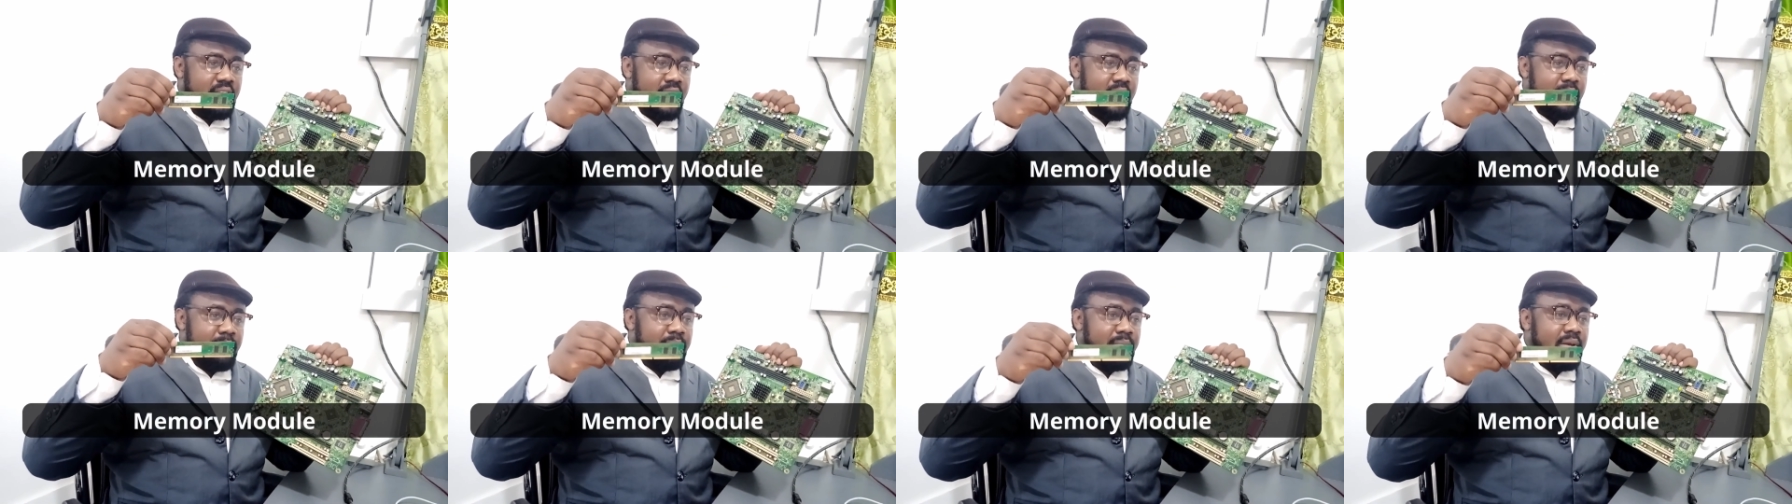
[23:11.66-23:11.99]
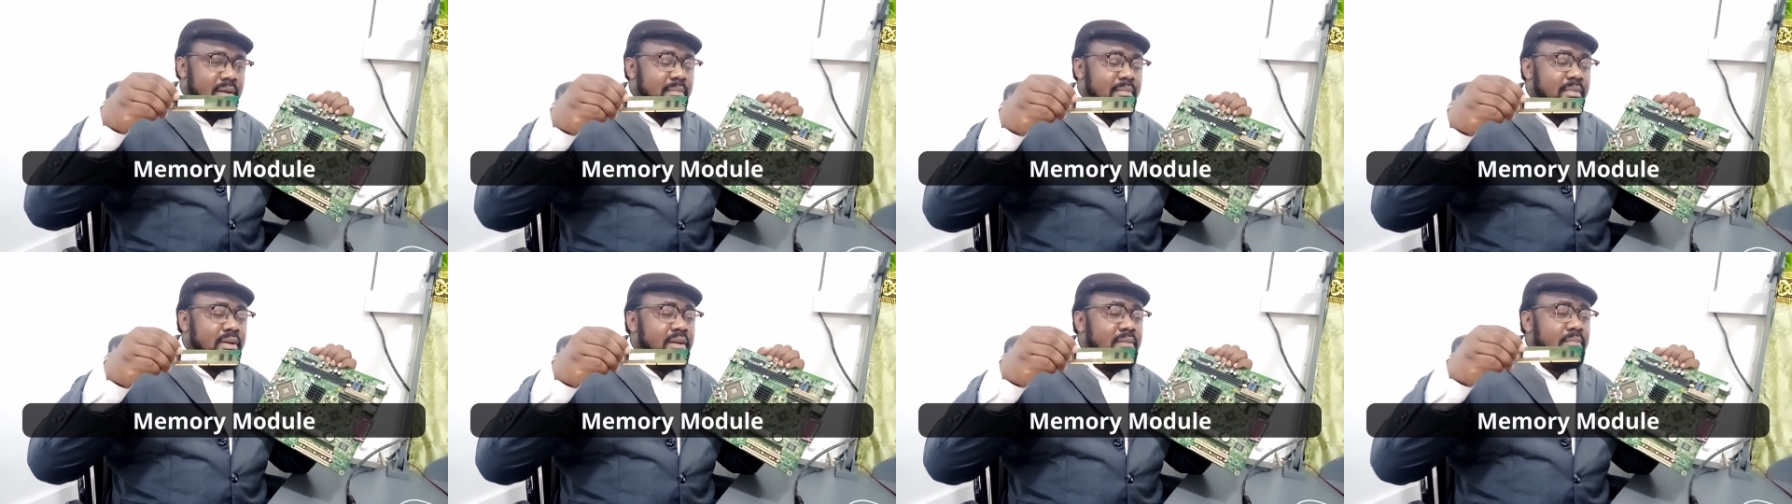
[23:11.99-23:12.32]
A
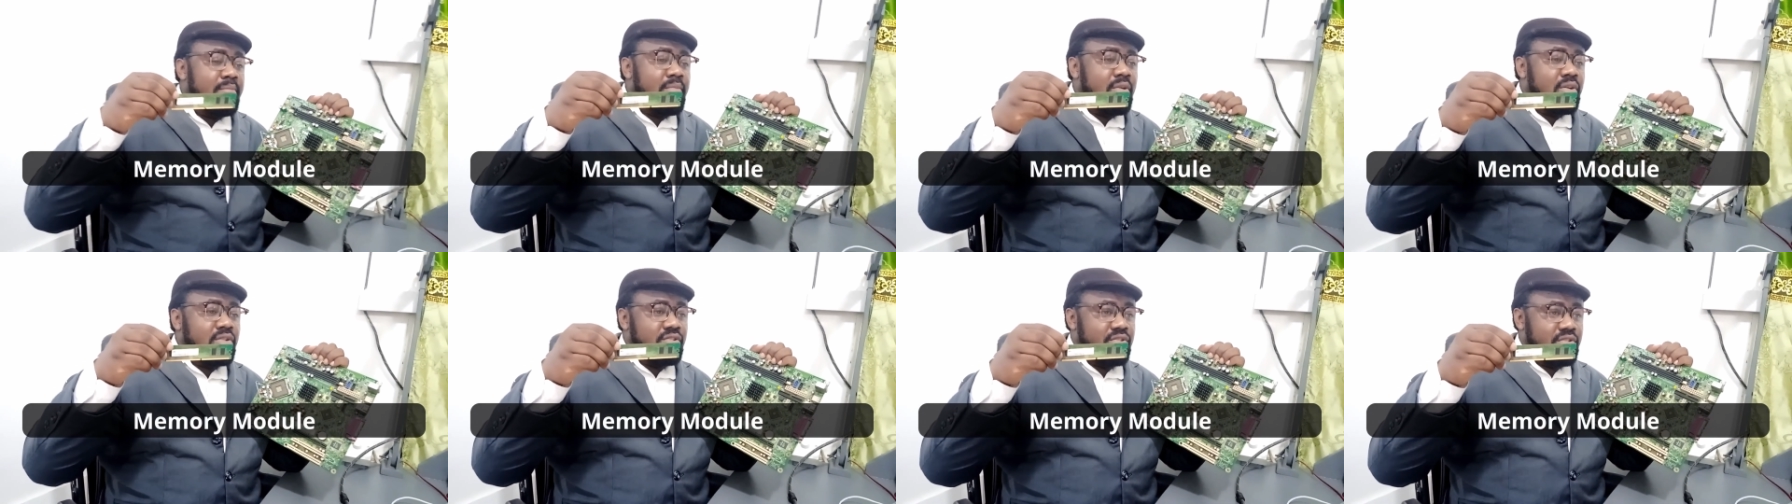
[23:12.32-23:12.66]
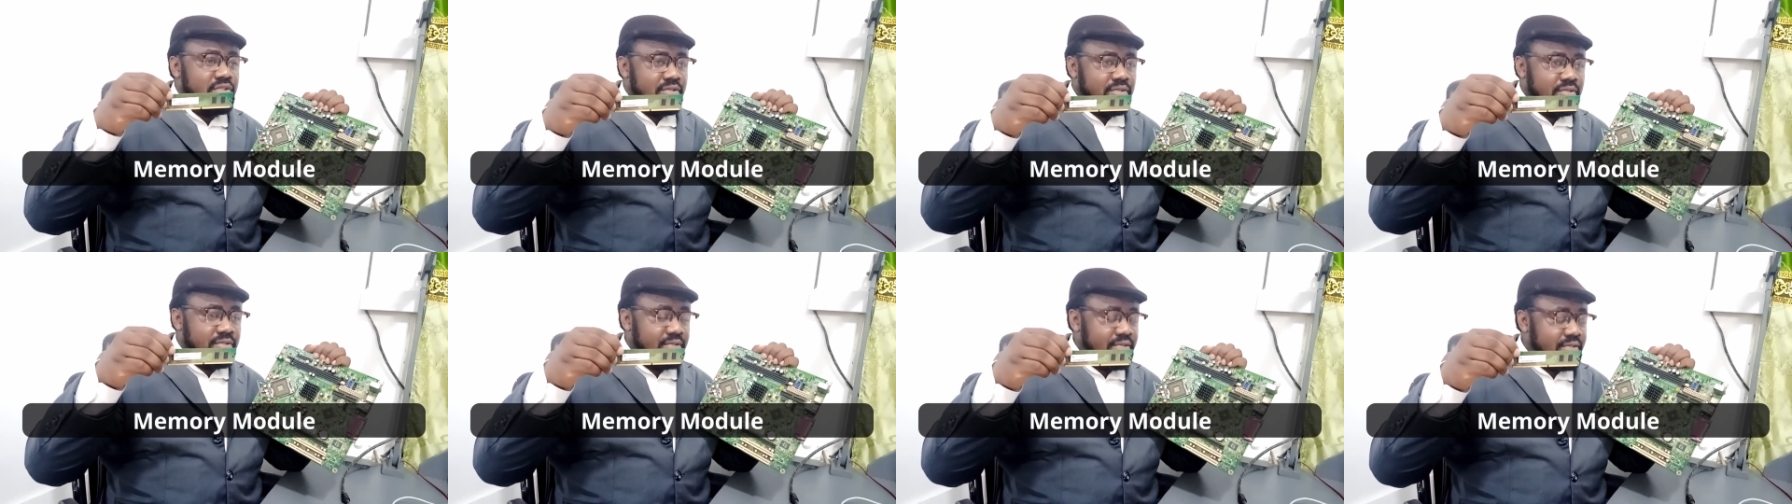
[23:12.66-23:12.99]
memory
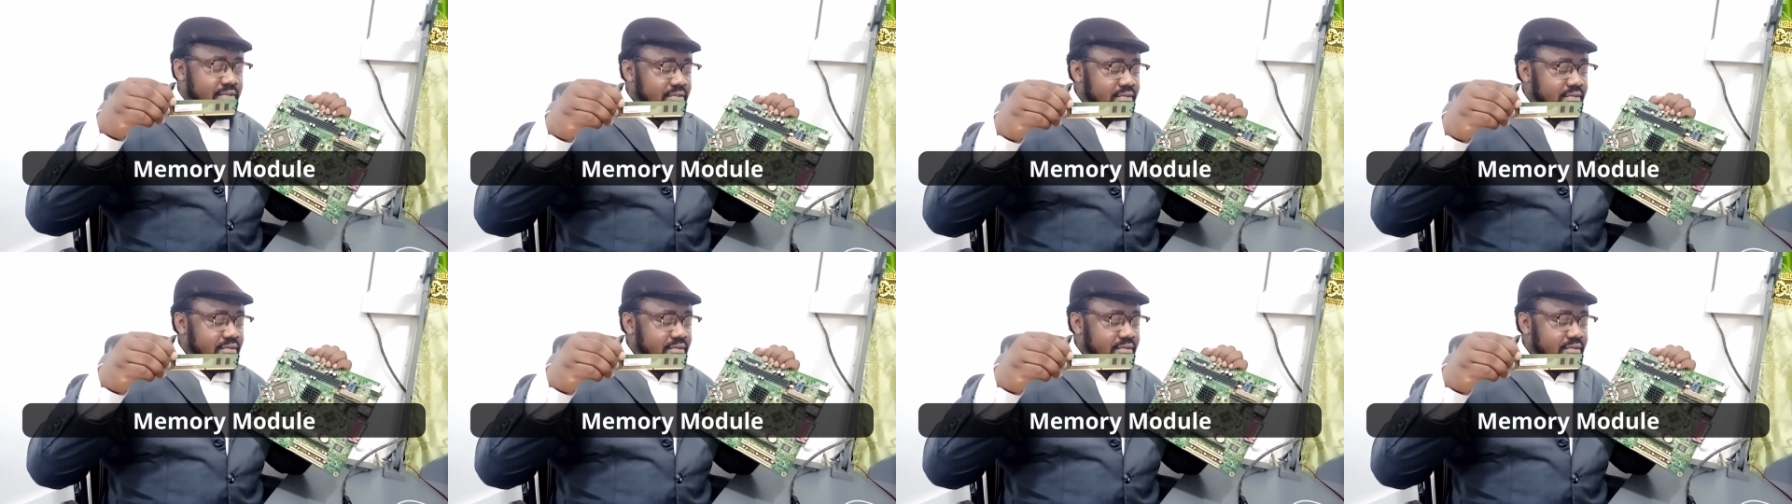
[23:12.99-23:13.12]
module.